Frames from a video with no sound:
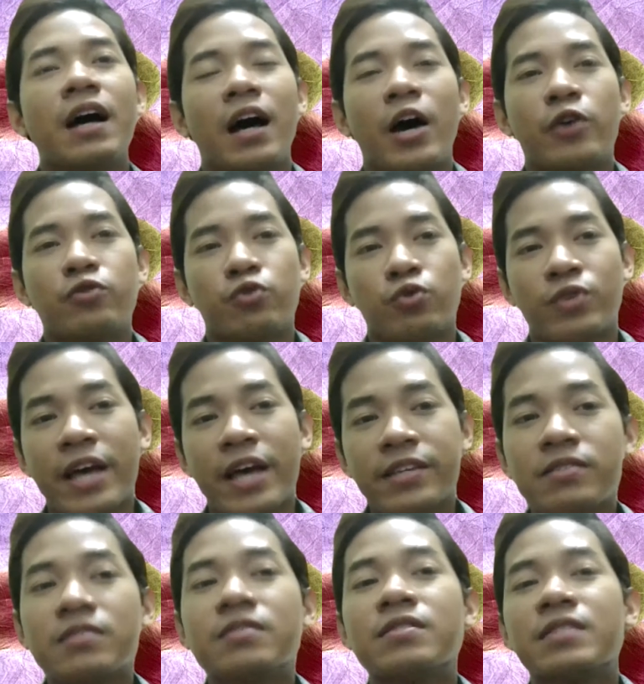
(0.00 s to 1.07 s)
through
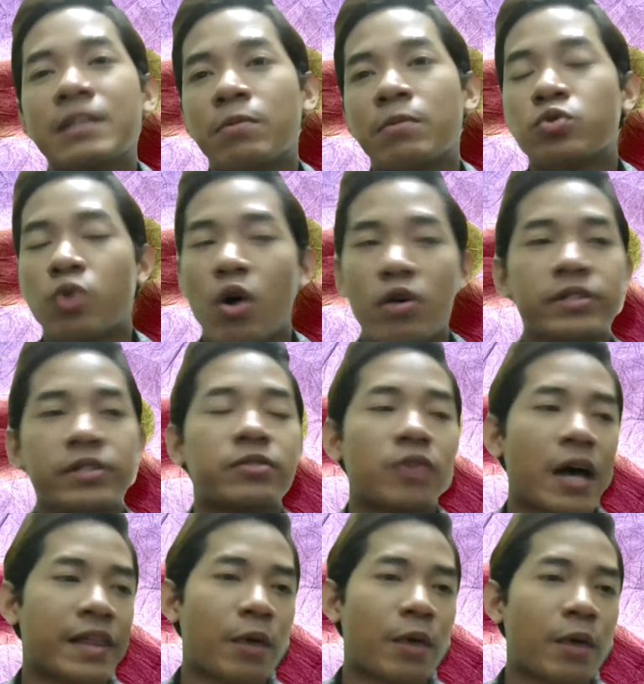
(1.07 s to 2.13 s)
nasal, sometimes through oral. So I
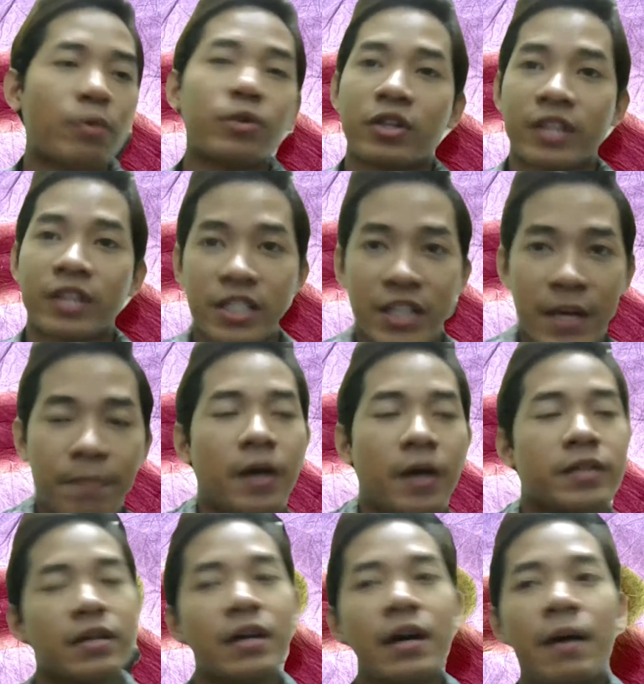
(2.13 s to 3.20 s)
think I will not touch that
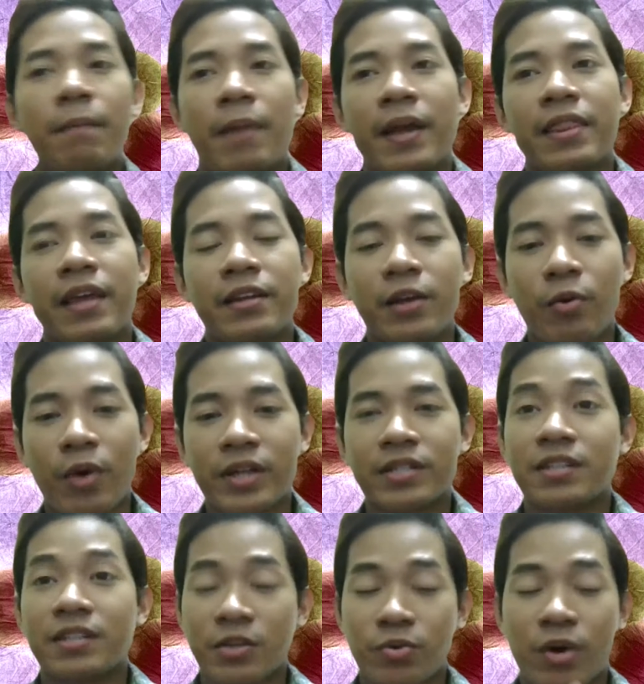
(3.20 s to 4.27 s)
part. But then the question is,
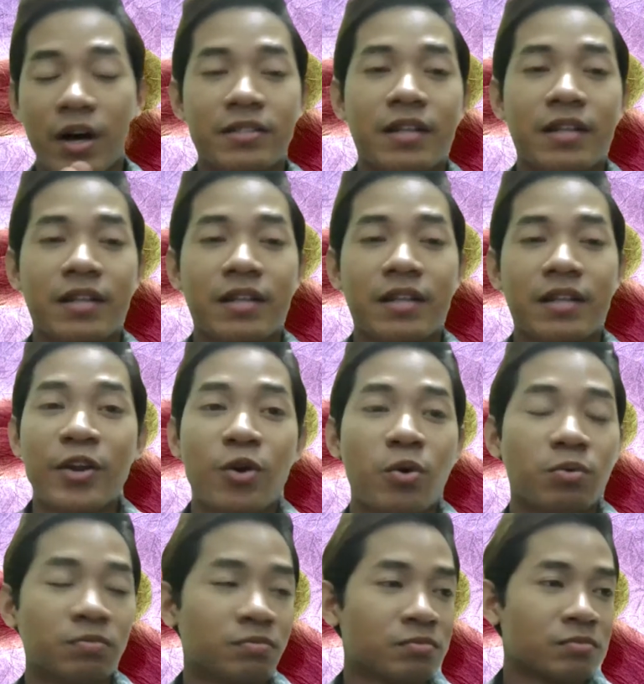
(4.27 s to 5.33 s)
as you ask, like how
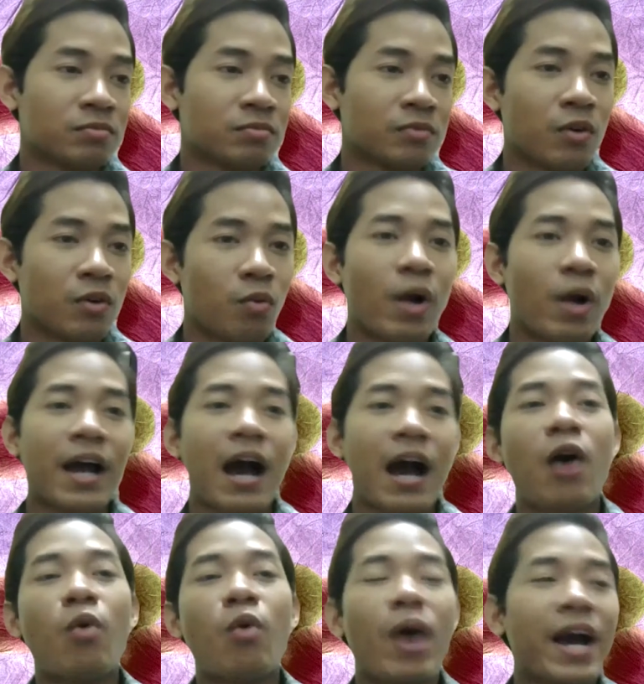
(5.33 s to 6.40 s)
they know what
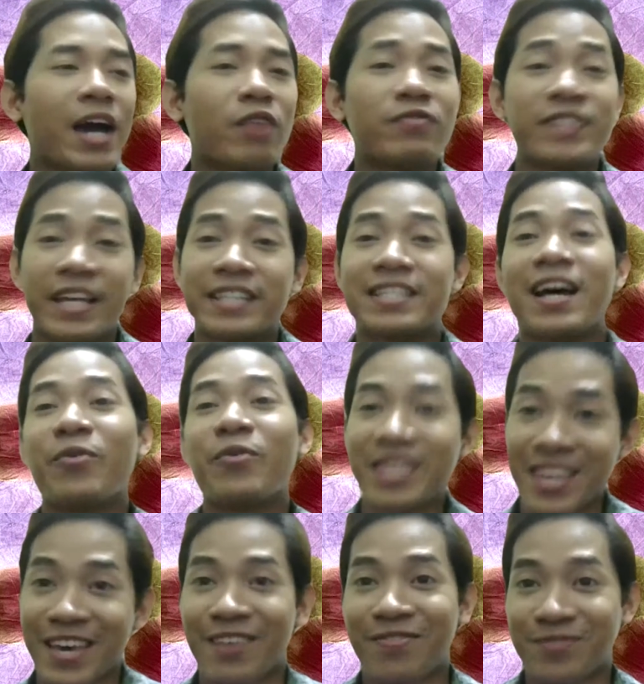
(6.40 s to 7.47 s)
kind of data we
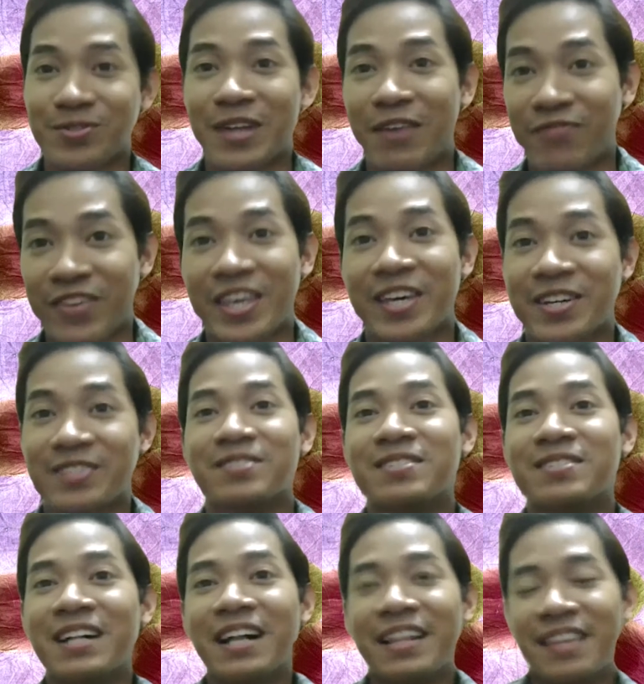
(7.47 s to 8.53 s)
give to that vehicle
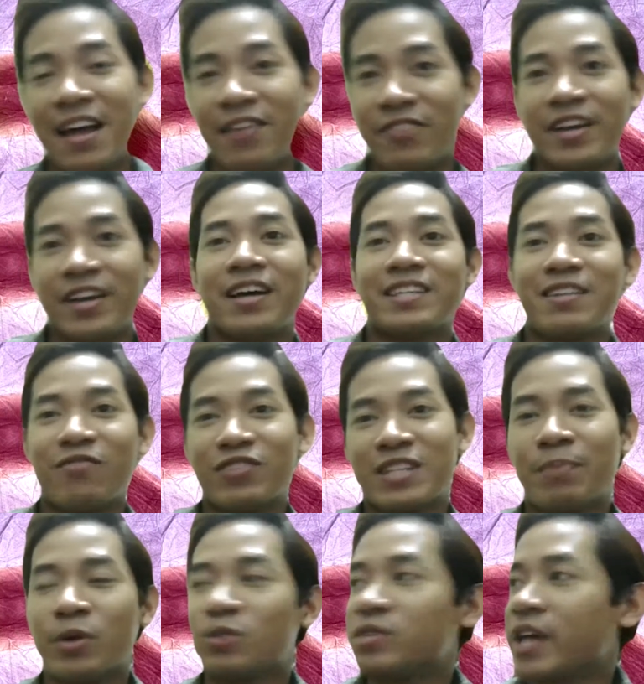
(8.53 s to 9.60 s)
that recognize that. For
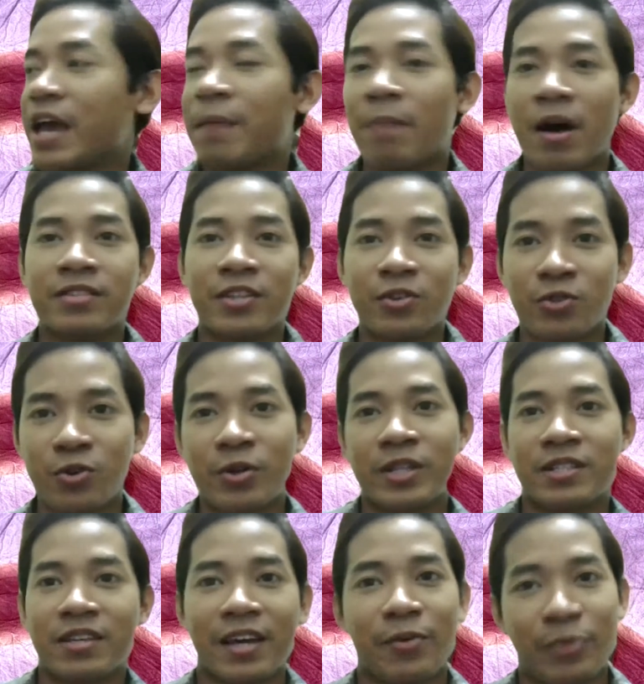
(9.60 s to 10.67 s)
example, you take MRT, the
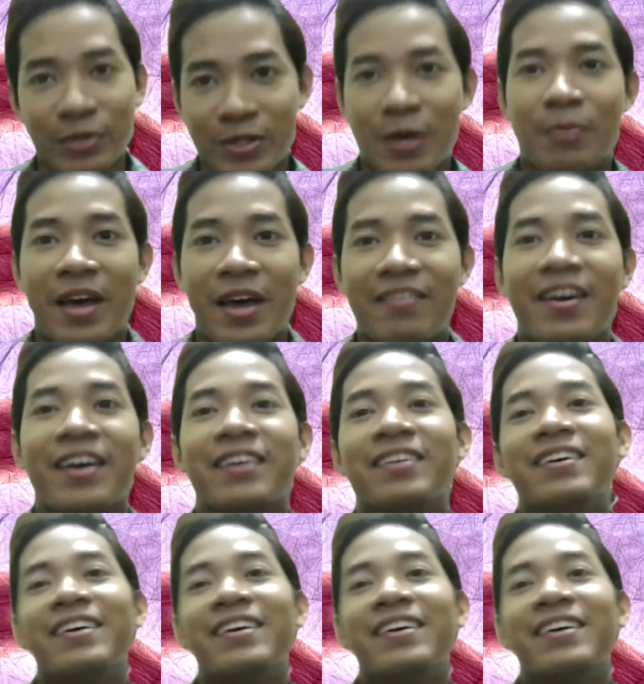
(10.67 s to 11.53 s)
ticket will stop there, right?